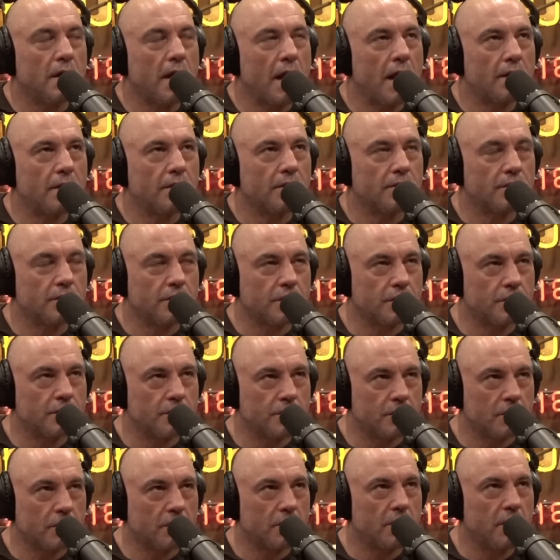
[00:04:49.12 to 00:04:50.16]
that there's a
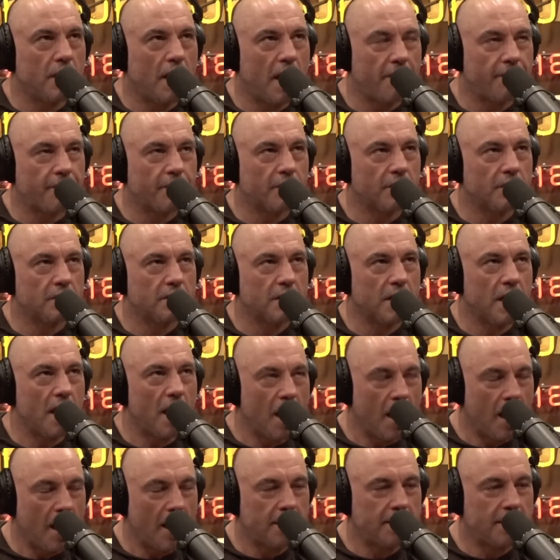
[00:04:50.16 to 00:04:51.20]
concerted effort to
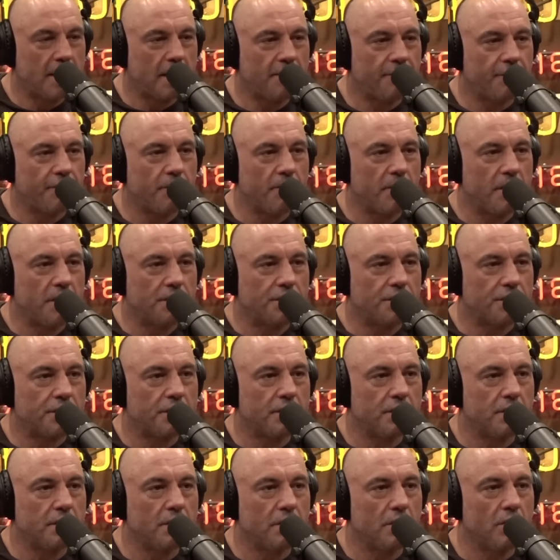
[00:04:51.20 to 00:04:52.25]
hide that
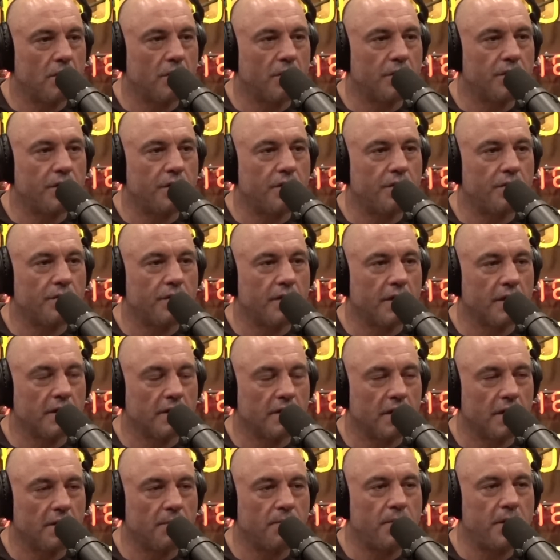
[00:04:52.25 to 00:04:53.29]
information, or do you
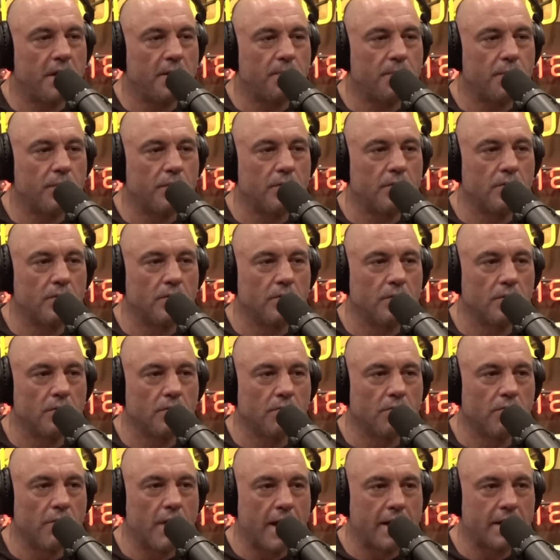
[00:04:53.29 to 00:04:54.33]
think that people
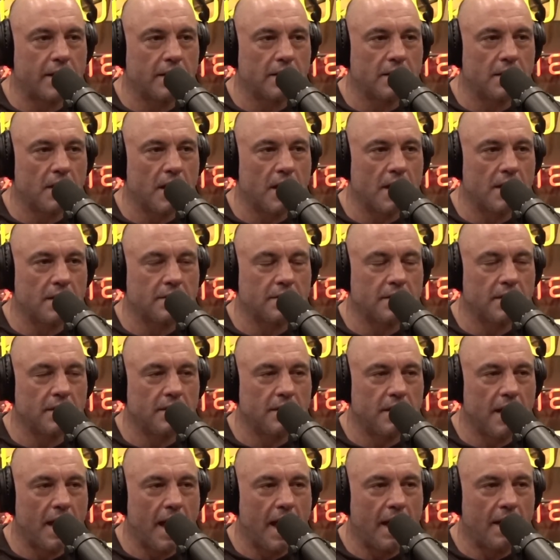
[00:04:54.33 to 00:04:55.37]
recognize
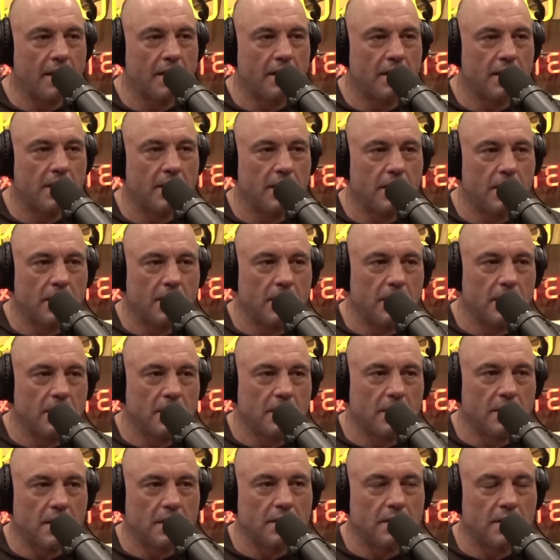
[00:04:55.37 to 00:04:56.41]
that's
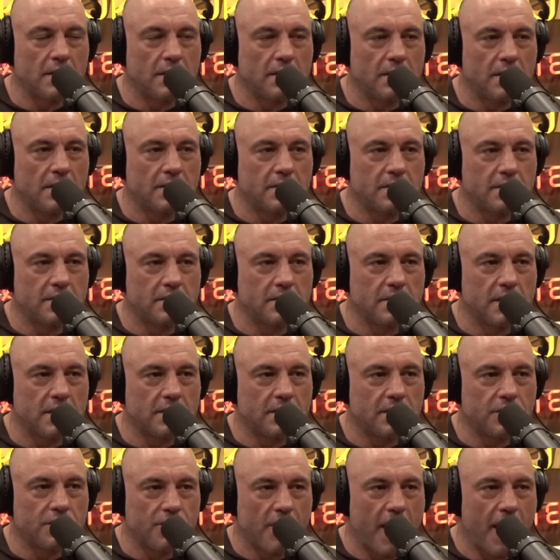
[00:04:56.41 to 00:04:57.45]

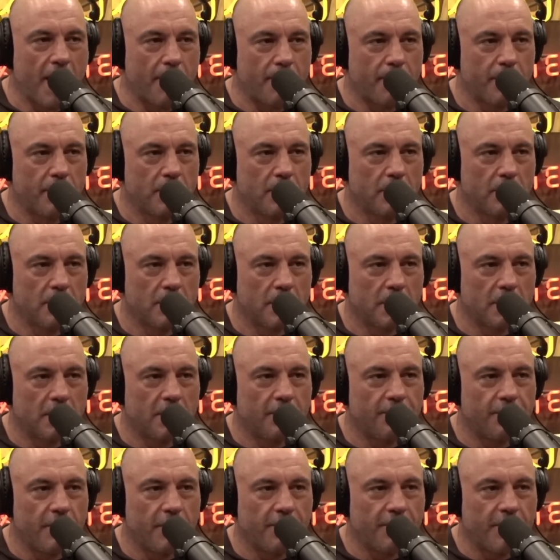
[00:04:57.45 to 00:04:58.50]
a trap? Like
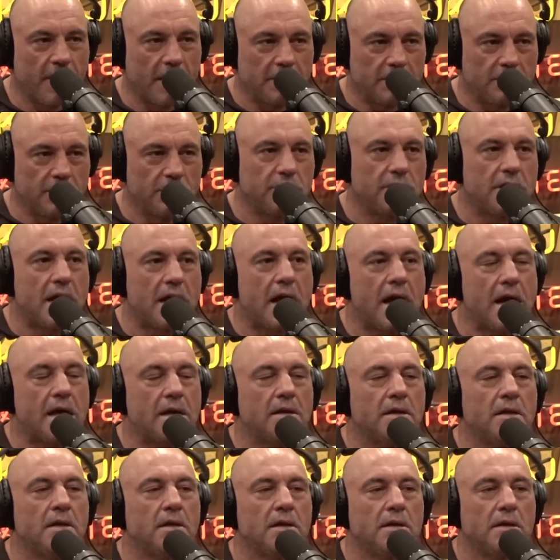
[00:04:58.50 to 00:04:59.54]
if I do
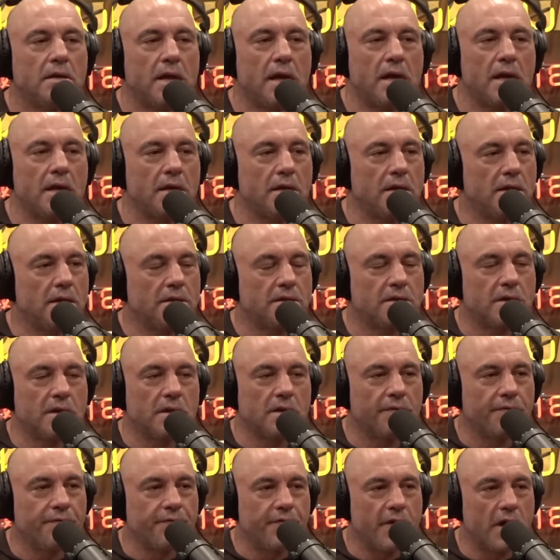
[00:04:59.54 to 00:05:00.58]
that, then it's
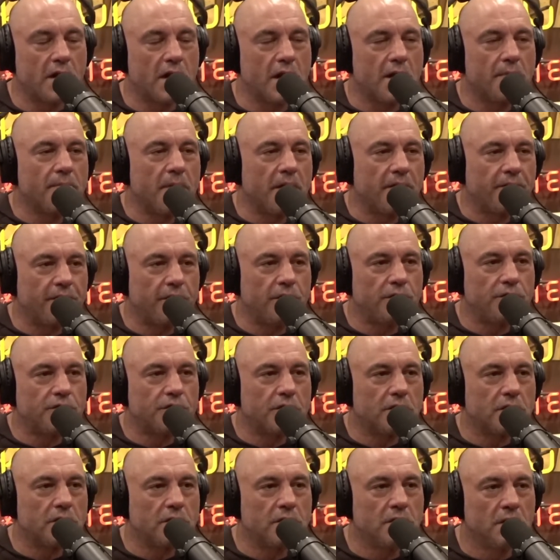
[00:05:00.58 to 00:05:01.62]
going to fuck up my
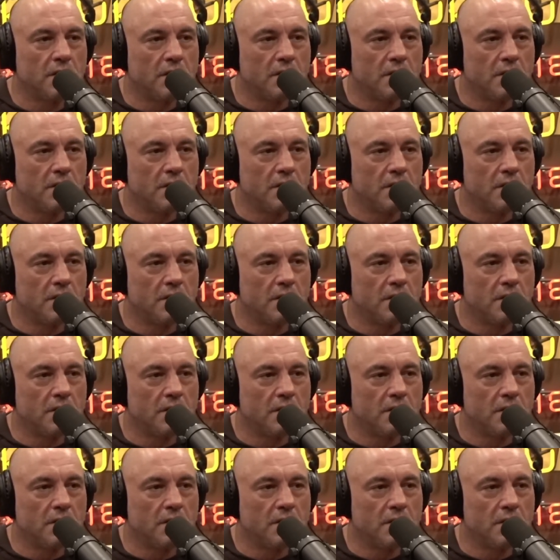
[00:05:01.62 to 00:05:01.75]
future.